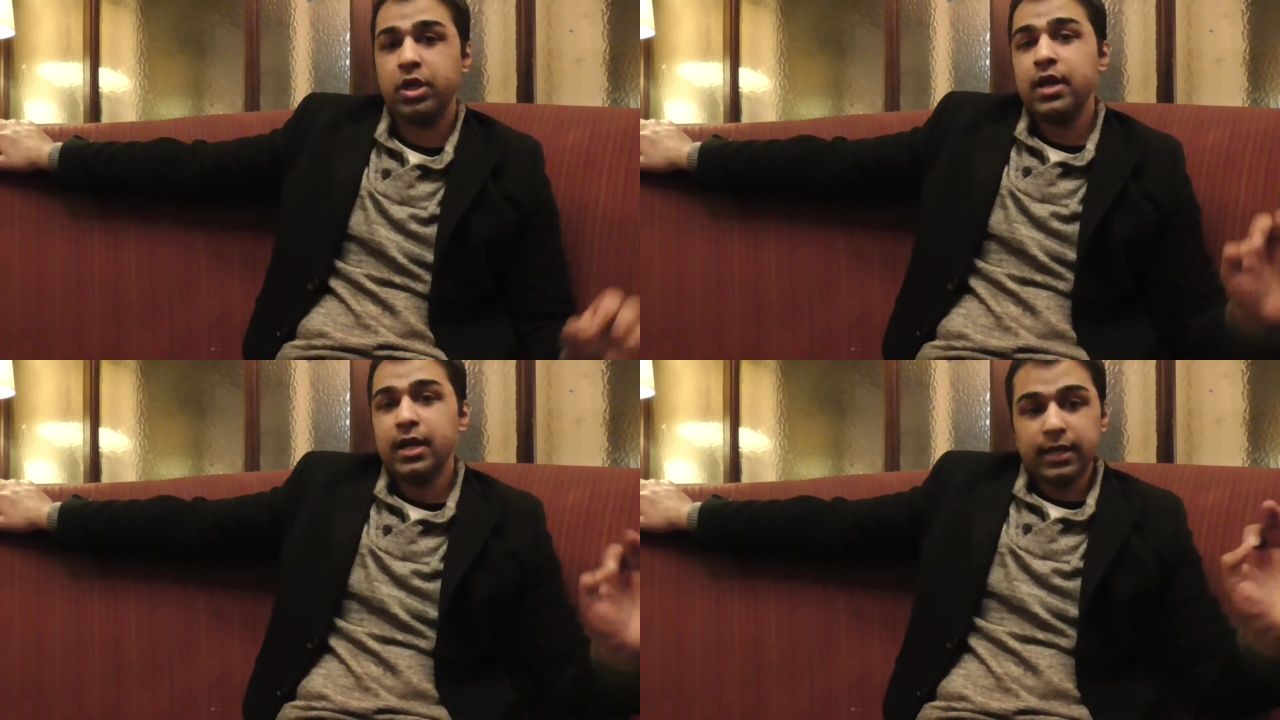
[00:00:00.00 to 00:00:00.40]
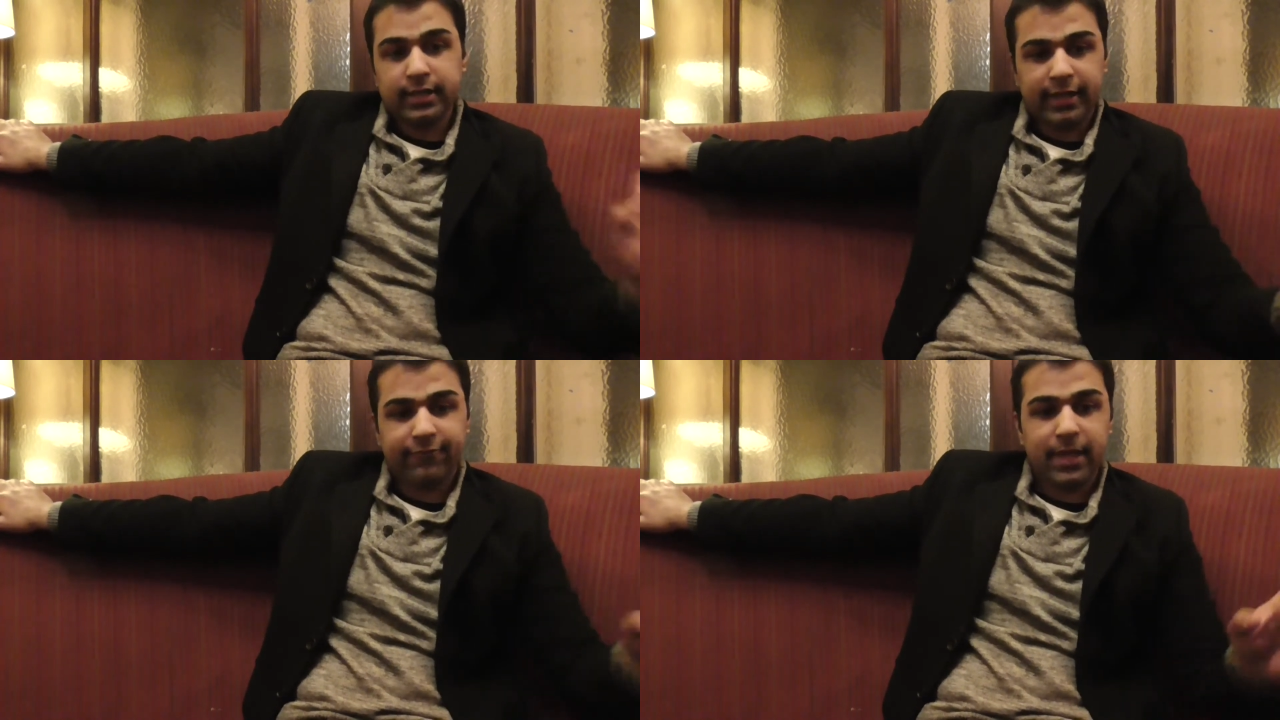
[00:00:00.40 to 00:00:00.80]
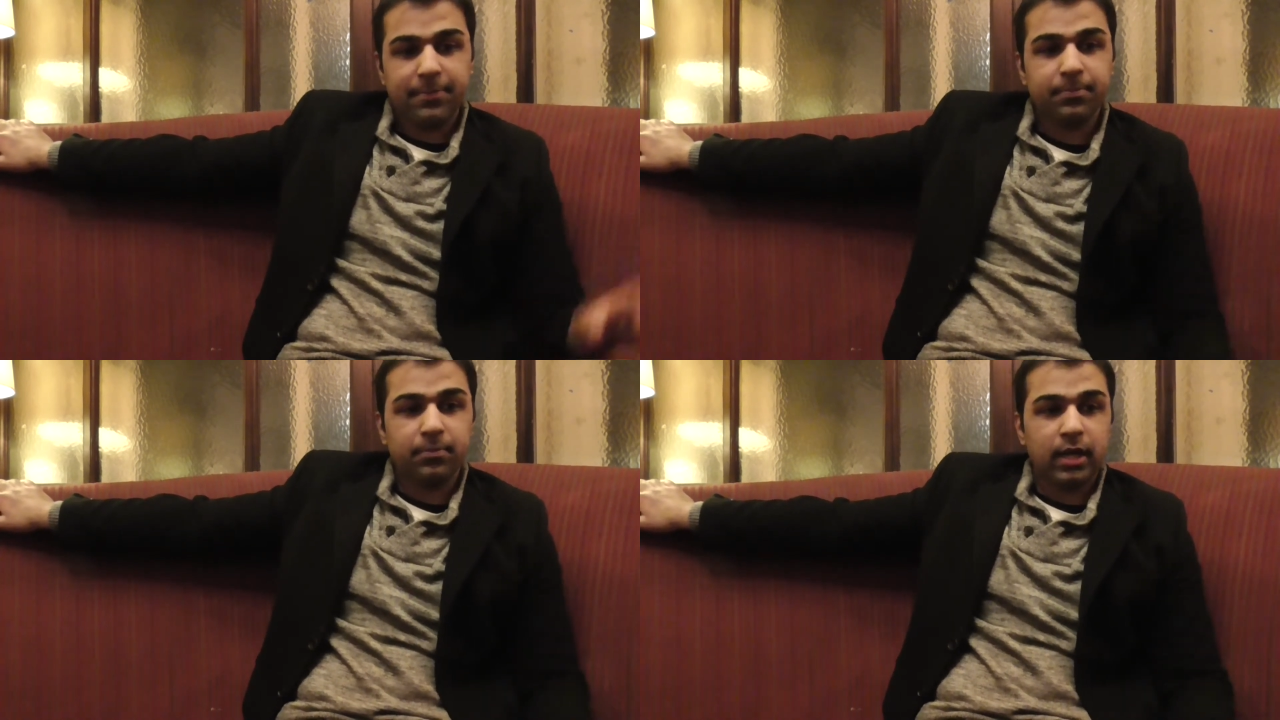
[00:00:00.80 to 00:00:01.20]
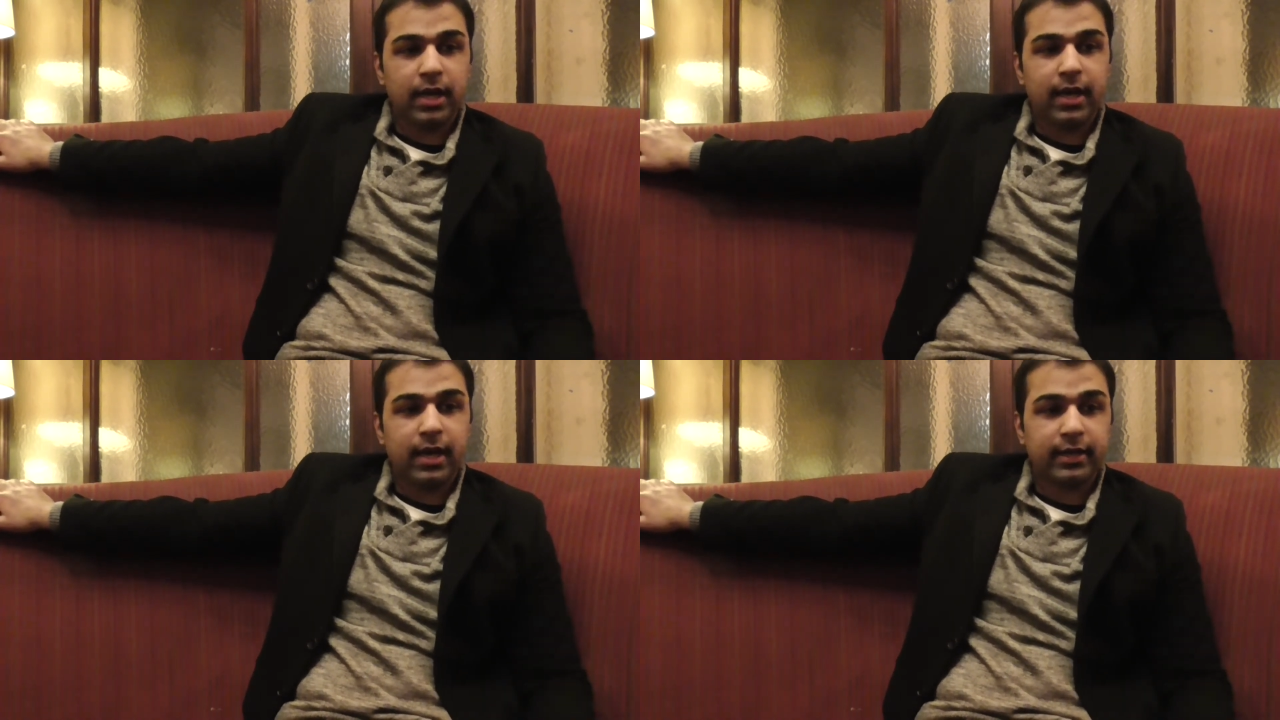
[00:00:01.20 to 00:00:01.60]
Yeah. Give them
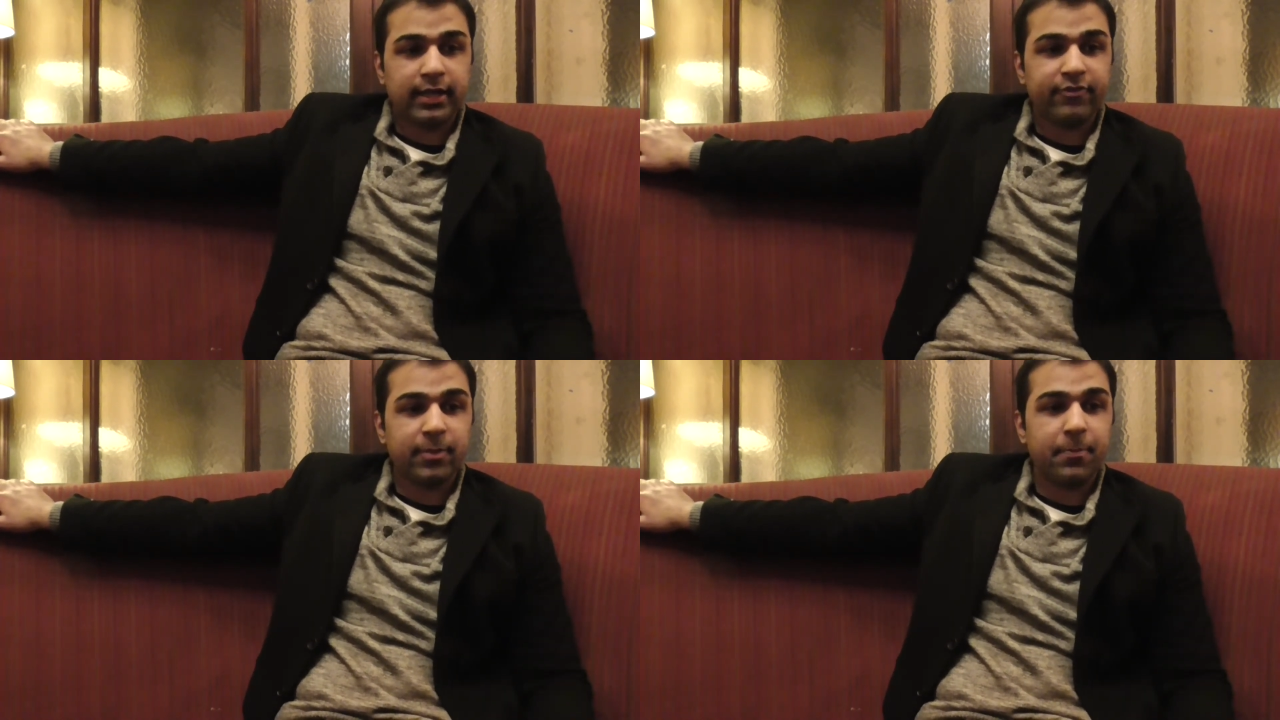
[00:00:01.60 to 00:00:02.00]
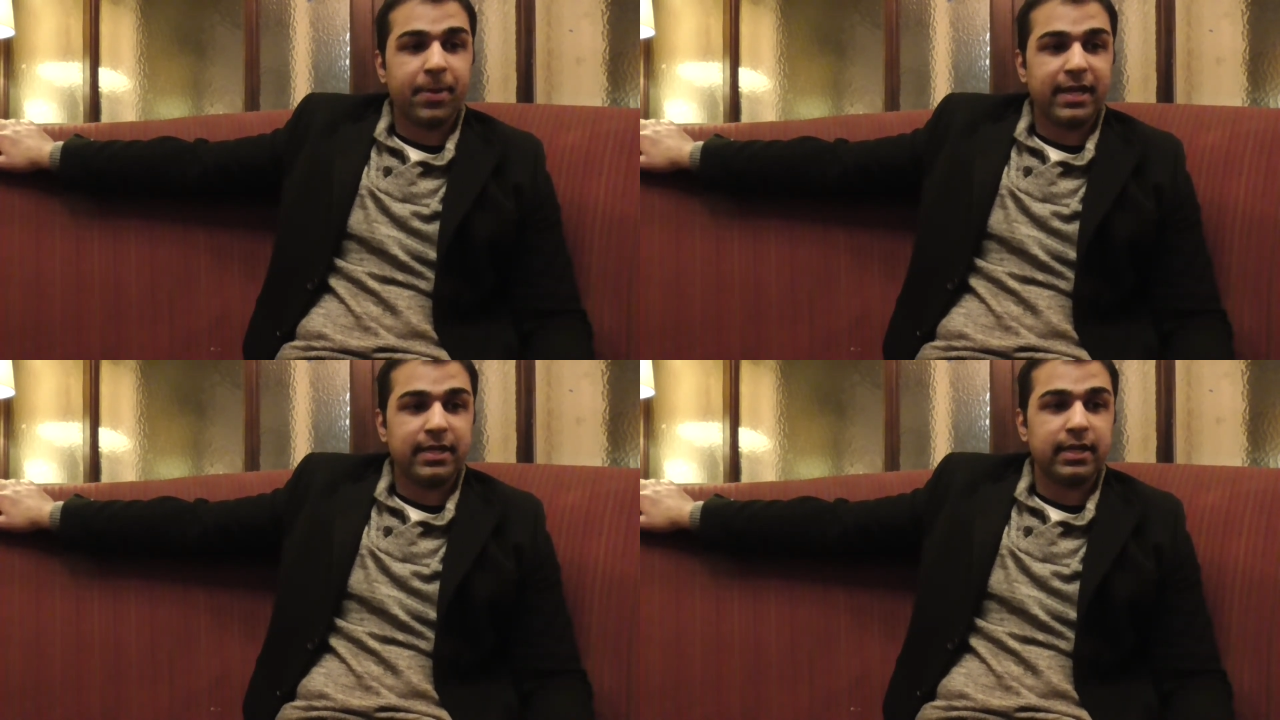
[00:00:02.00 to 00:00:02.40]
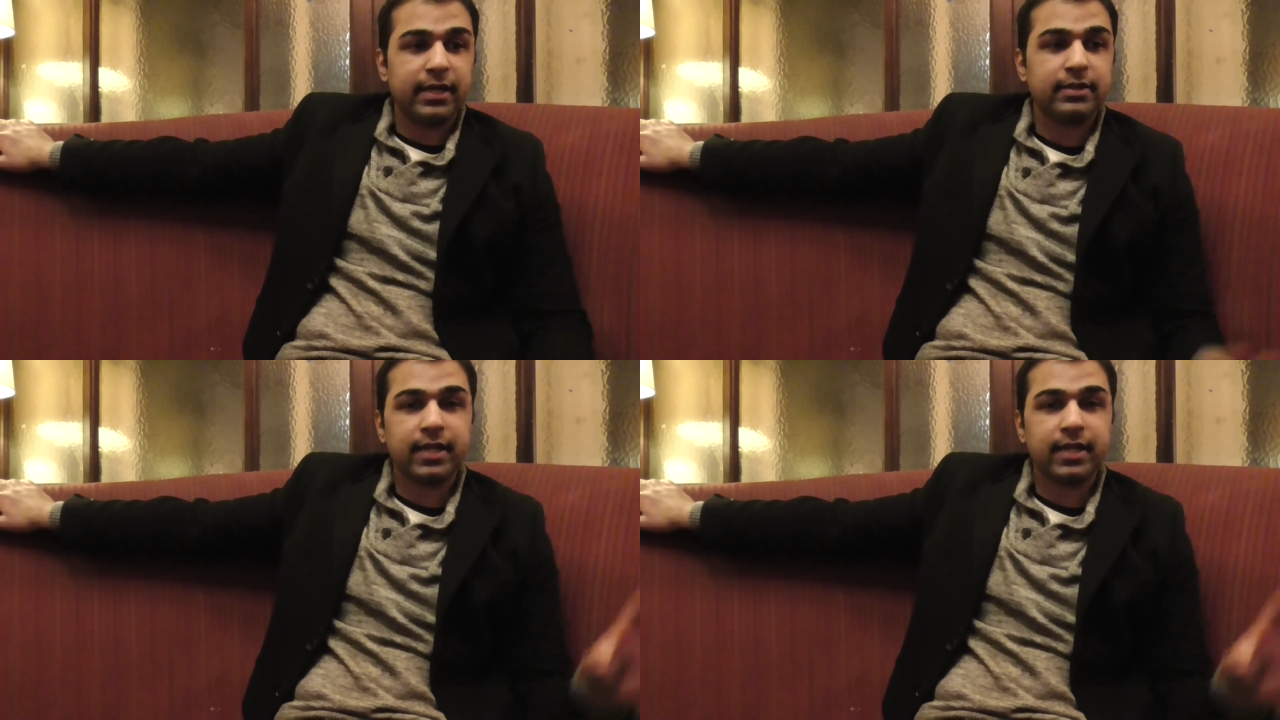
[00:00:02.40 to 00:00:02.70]
a penny and